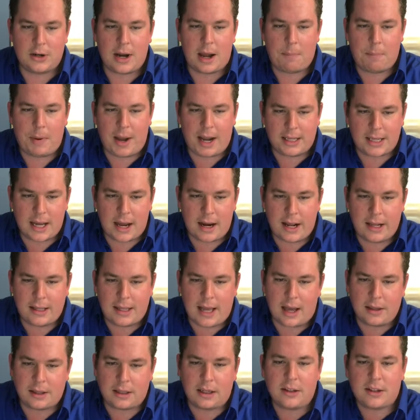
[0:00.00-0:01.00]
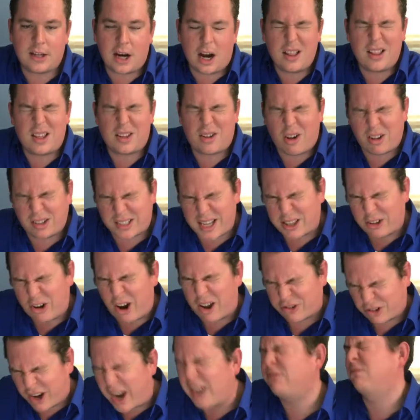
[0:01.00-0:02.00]
dropped back down eight thousand and started this whole Death
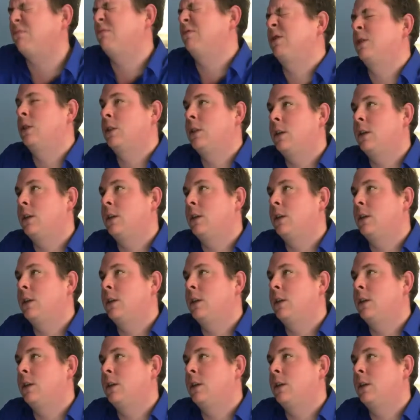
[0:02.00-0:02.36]
Cross trend.